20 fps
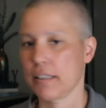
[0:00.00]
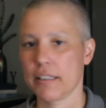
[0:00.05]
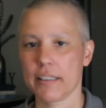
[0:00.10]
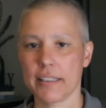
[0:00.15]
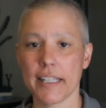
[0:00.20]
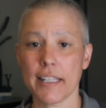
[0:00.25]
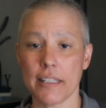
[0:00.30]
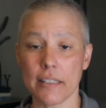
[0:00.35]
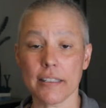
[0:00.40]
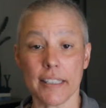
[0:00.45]

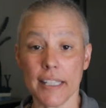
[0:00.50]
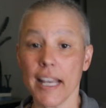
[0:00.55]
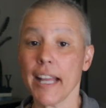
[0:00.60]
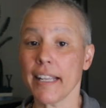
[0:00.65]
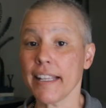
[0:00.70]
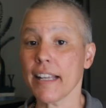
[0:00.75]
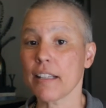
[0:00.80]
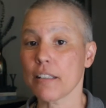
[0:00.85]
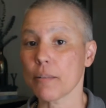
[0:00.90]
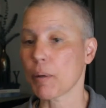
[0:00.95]
It get,
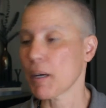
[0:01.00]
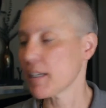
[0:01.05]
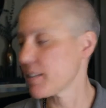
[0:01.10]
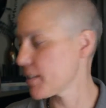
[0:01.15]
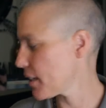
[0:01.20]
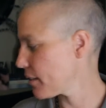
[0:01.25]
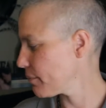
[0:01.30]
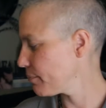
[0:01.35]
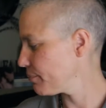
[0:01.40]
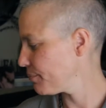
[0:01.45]
can get
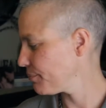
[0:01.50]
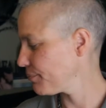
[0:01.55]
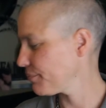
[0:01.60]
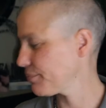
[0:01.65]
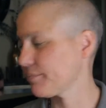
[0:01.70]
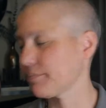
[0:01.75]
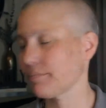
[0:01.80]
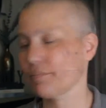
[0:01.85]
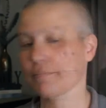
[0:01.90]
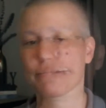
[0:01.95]
depressing.
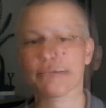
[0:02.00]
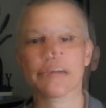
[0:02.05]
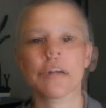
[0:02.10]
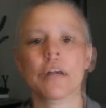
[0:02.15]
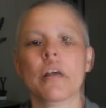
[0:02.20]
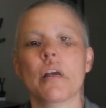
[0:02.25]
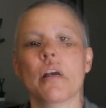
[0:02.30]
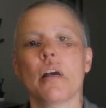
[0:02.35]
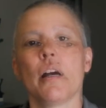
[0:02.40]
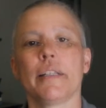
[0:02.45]

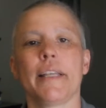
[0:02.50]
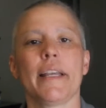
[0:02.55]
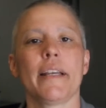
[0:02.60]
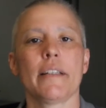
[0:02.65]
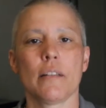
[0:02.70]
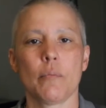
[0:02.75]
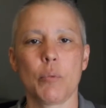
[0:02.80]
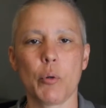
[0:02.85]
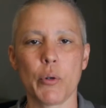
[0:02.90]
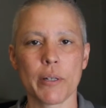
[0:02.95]

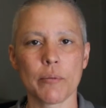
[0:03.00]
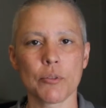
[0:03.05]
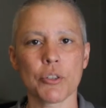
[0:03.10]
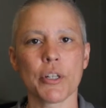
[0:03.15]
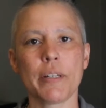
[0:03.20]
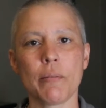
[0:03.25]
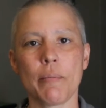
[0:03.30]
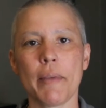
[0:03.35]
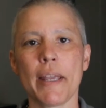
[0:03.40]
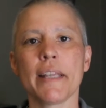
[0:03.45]
Again, the point I'm
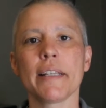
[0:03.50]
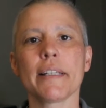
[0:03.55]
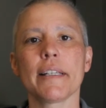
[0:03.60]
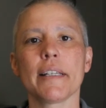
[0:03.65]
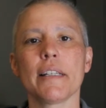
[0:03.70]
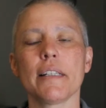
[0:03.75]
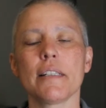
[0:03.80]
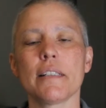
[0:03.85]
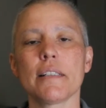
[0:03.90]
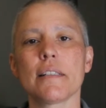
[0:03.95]
trying to make
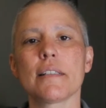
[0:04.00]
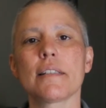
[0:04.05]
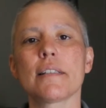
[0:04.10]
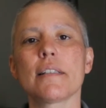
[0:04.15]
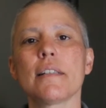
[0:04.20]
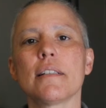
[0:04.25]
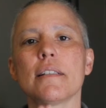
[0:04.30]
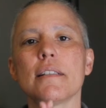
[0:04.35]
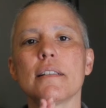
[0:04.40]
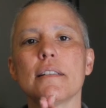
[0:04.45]

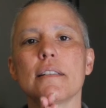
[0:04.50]
is